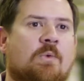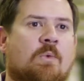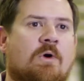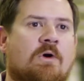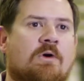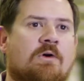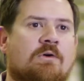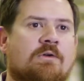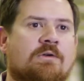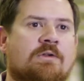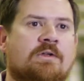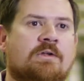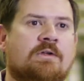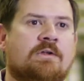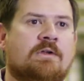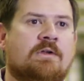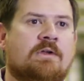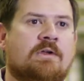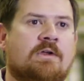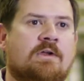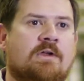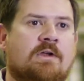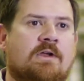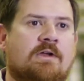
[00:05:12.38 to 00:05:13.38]
the world.
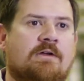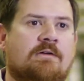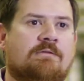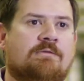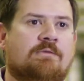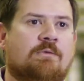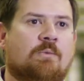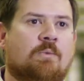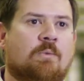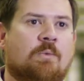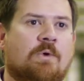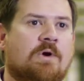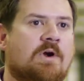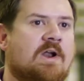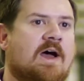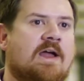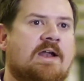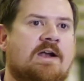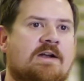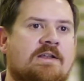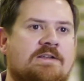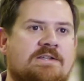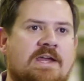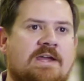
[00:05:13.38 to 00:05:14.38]
If we're
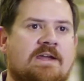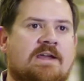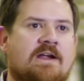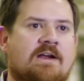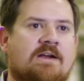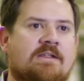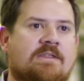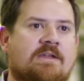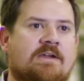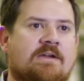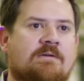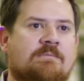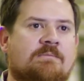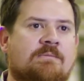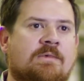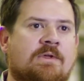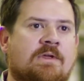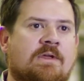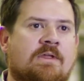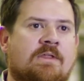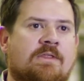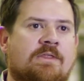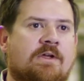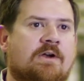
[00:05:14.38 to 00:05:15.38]
not here to take care of them,
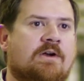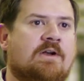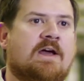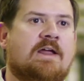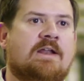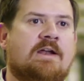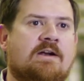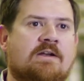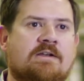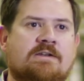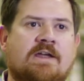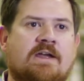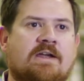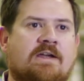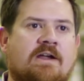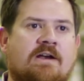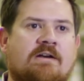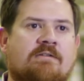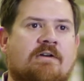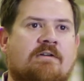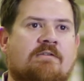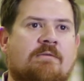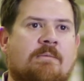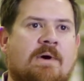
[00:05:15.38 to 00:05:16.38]
they're not here to take
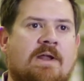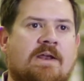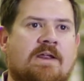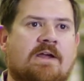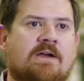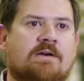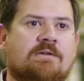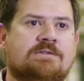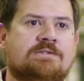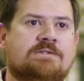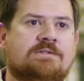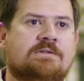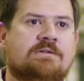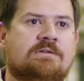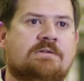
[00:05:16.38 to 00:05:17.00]
care of everybody else.